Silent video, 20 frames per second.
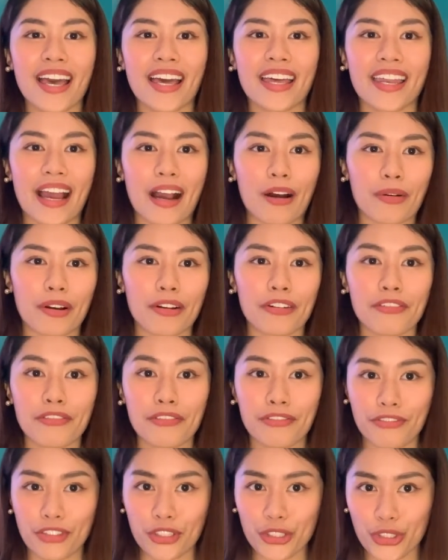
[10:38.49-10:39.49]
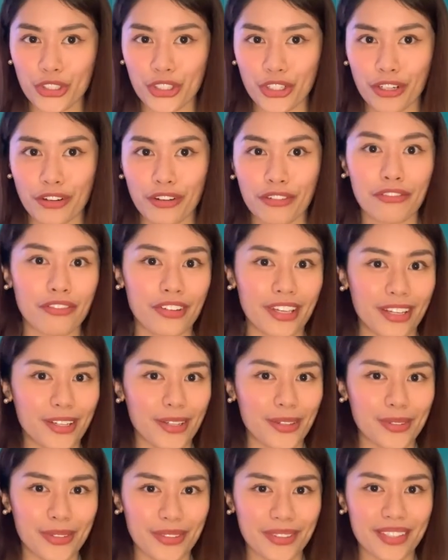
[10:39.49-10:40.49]
in our future
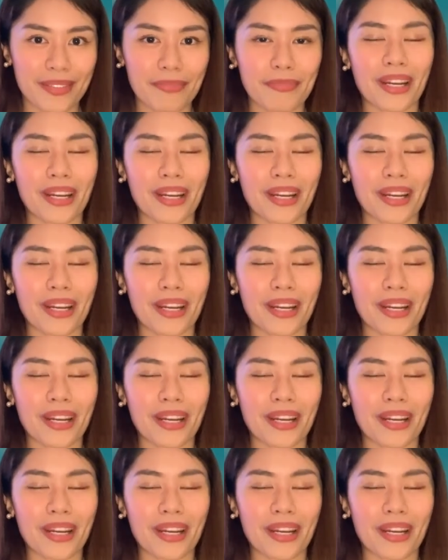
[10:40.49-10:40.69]
videos.